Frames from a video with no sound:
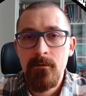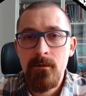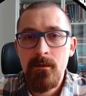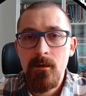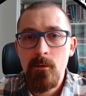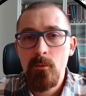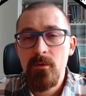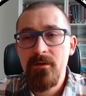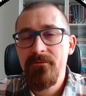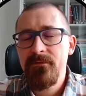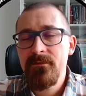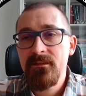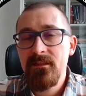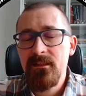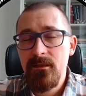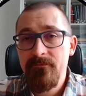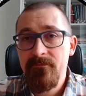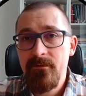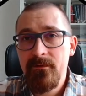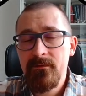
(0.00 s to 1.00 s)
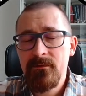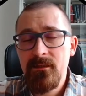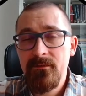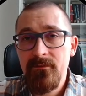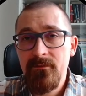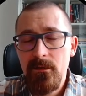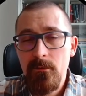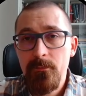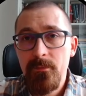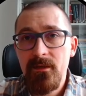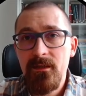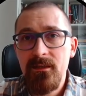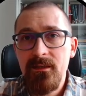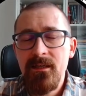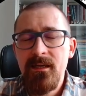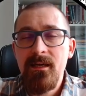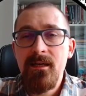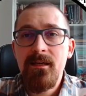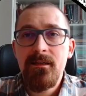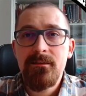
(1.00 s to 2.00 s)
With the developer,
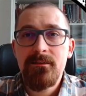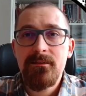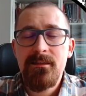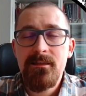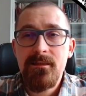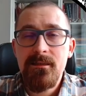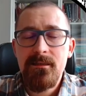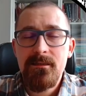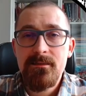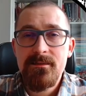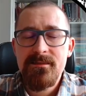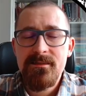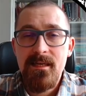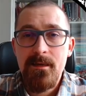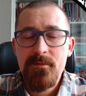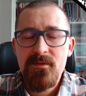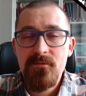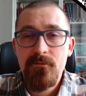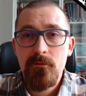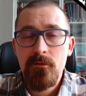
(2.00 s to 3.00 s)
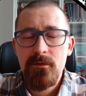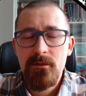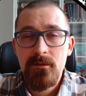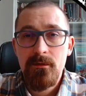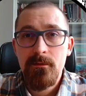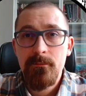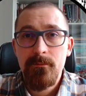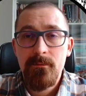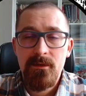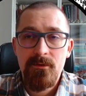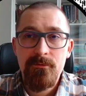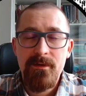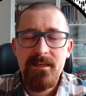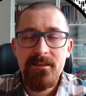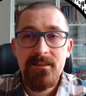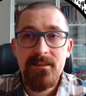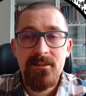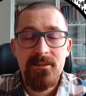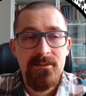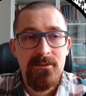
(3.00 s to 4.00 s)
the steps for
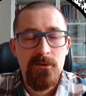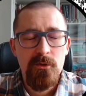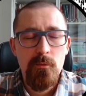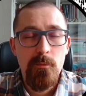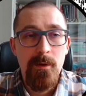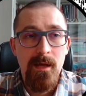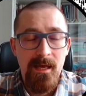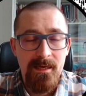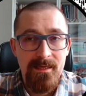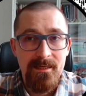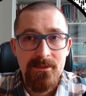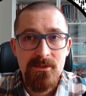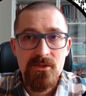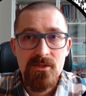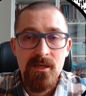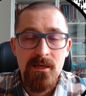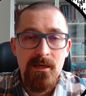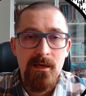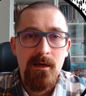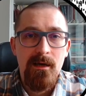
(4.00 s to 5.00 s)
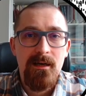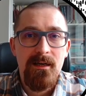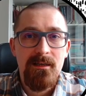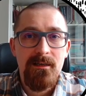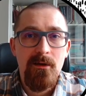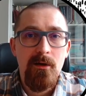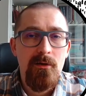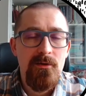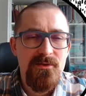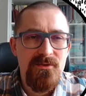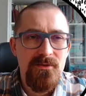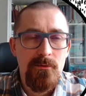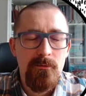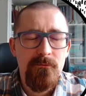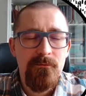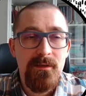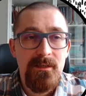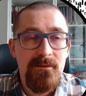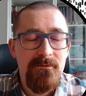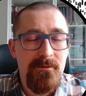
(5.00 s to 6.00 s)
creating a new package are also
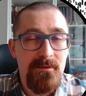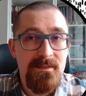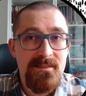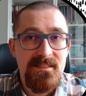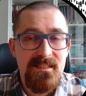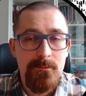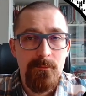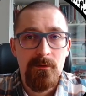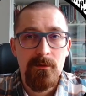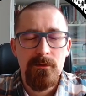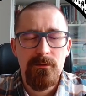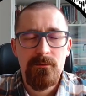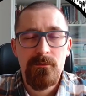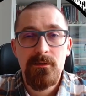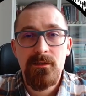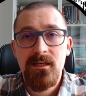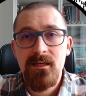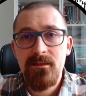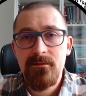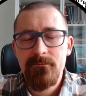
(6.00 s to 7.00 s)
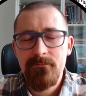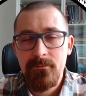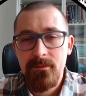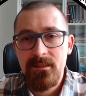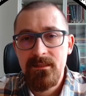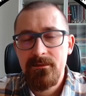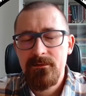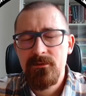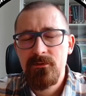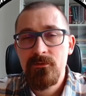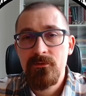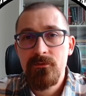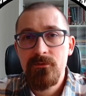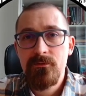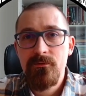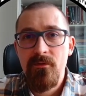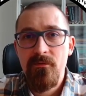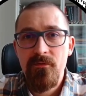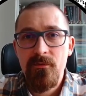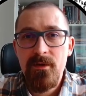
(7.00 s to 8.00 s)
very similar. There are like
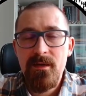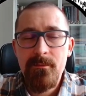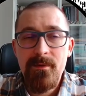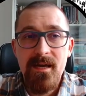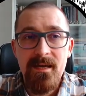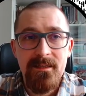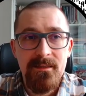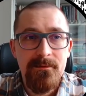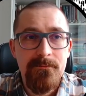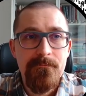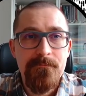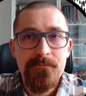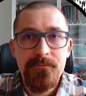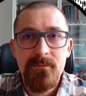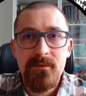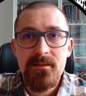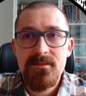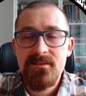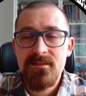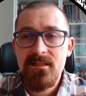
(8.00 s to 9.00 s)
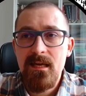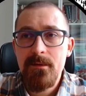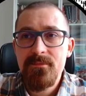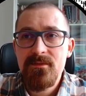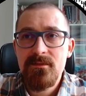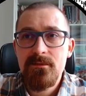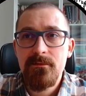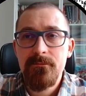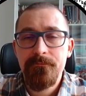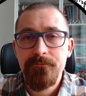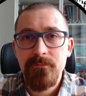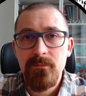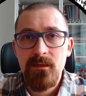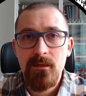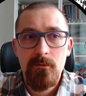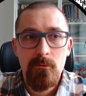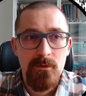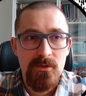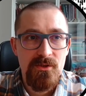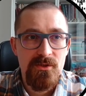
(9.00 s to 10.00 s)
3 main steps
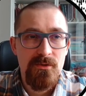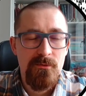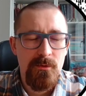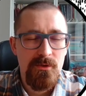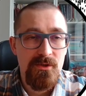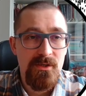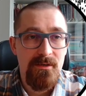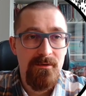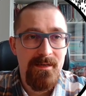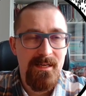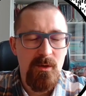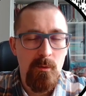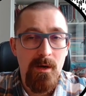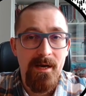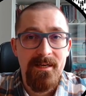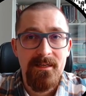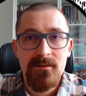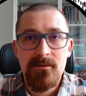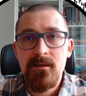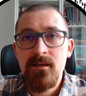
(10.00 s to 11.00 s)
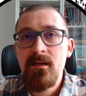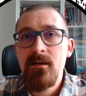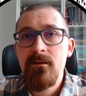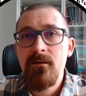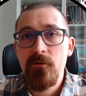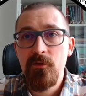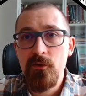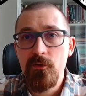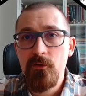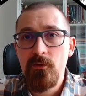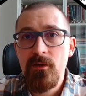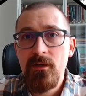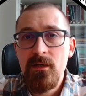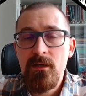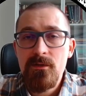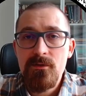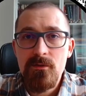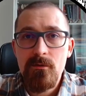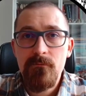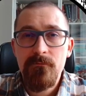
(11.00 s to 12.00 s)
which are required for you.
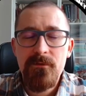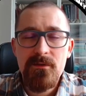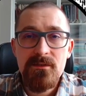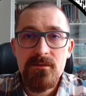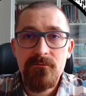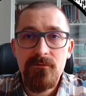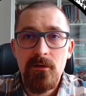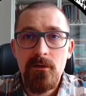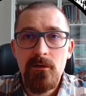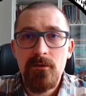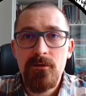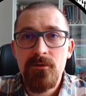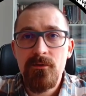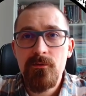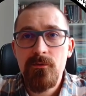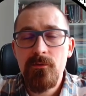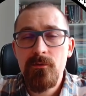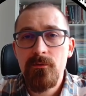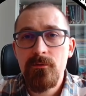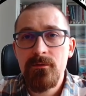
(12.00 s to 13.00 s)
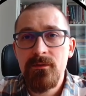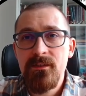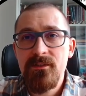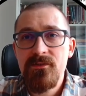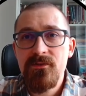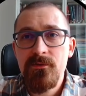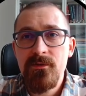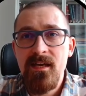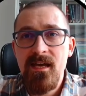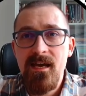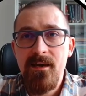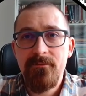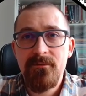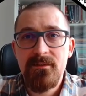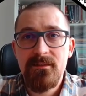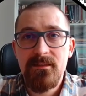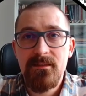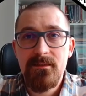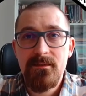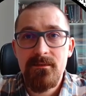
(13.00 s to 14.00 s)
So first of all, you need to have
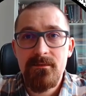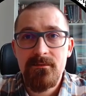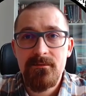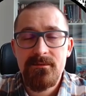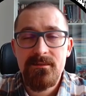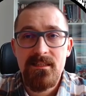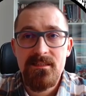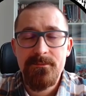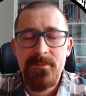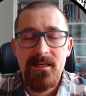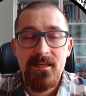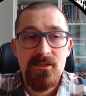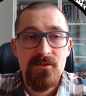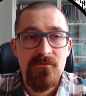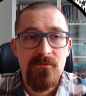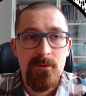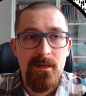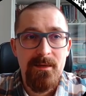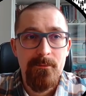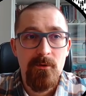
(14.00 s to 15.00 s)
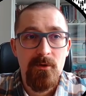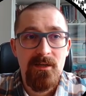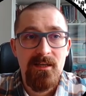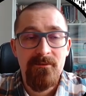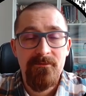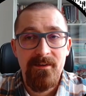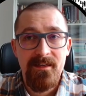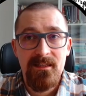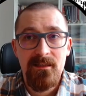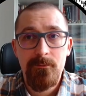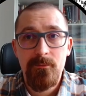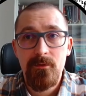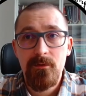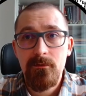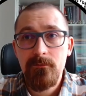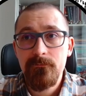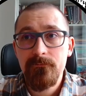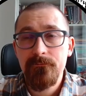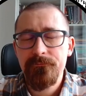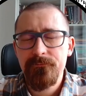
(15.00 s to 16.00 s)
the SAS Package Framework
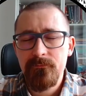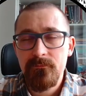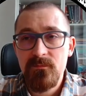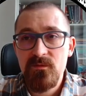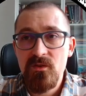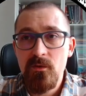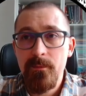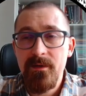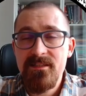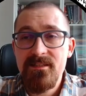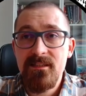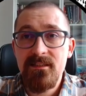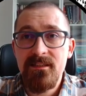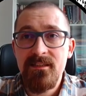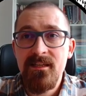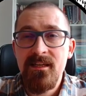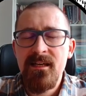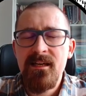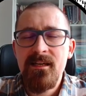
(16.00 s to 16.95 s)
available. So basically,